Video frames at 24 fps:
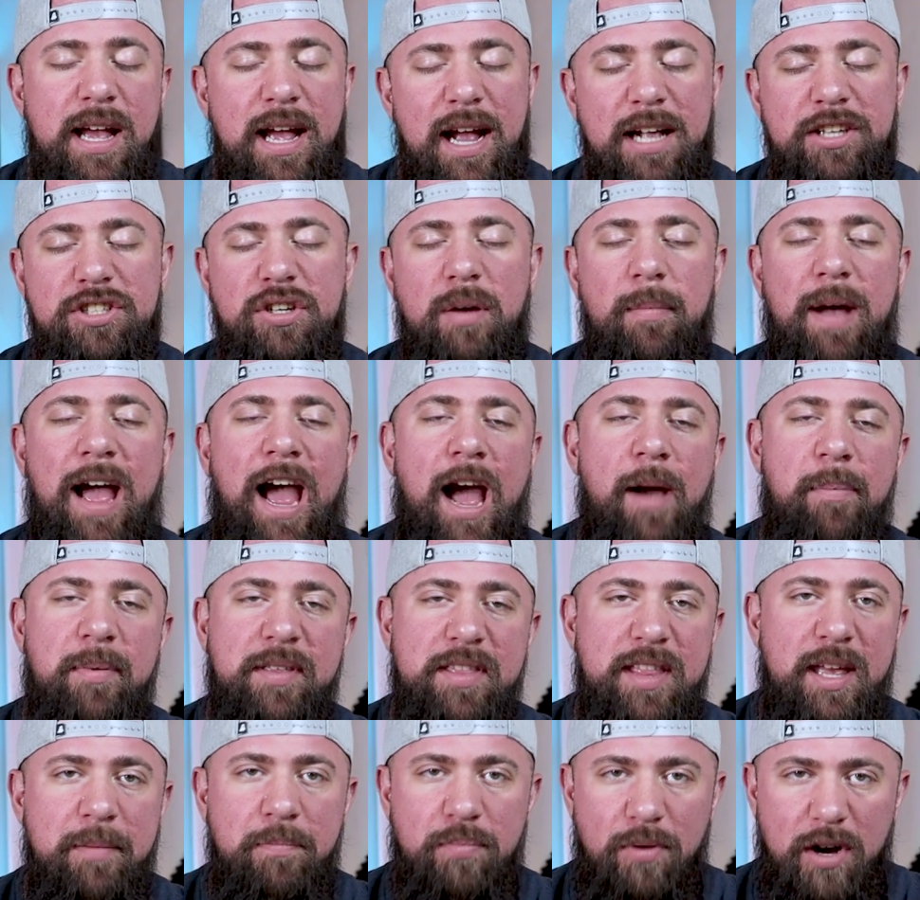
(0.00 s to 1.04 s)
And so I'm happy
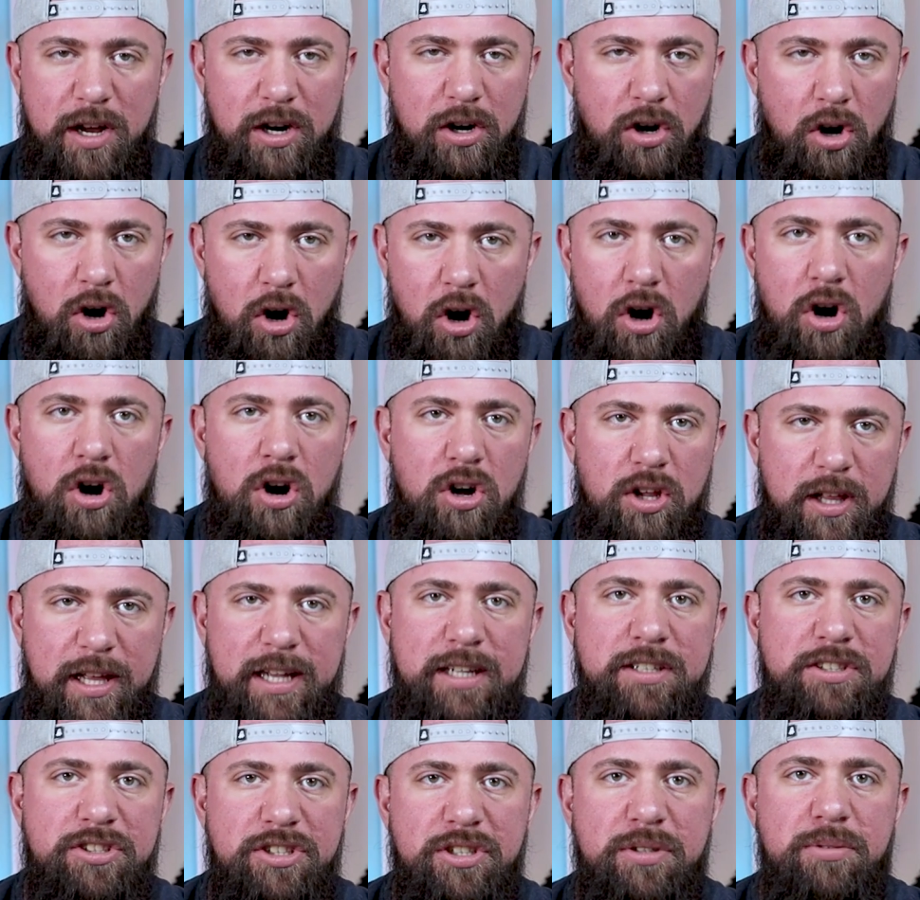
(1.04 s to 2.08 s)
they brought it all
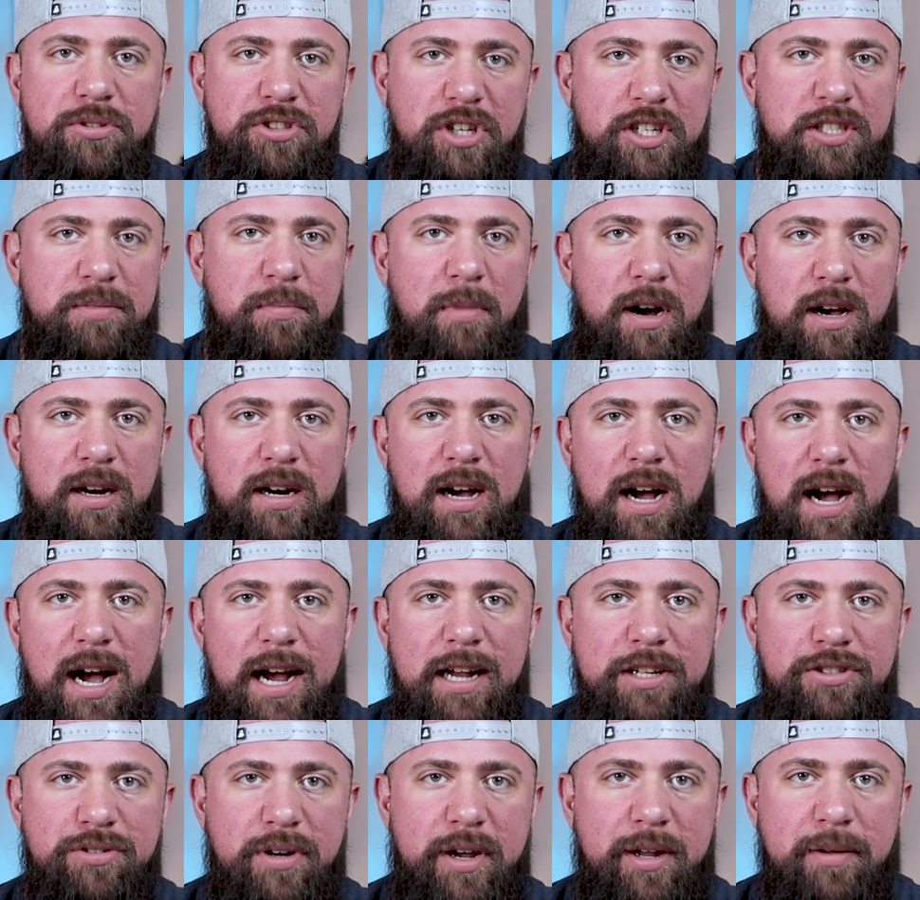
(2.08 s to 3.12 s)
into just
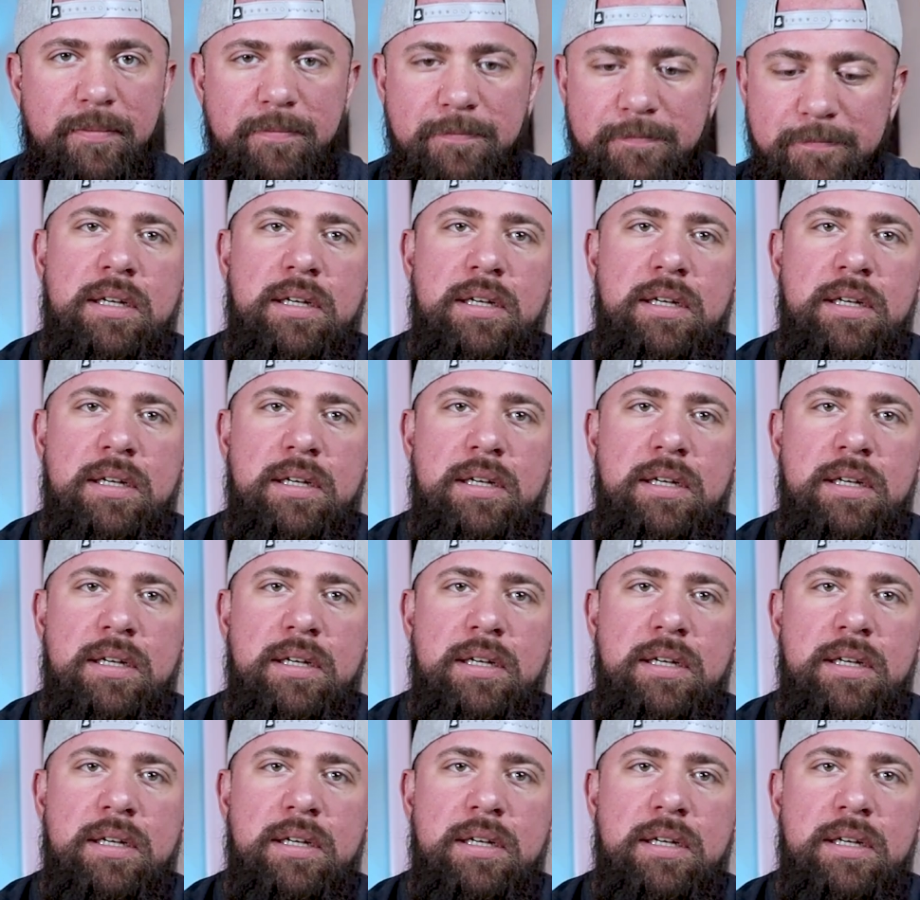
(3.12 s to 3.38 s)
monohydrate.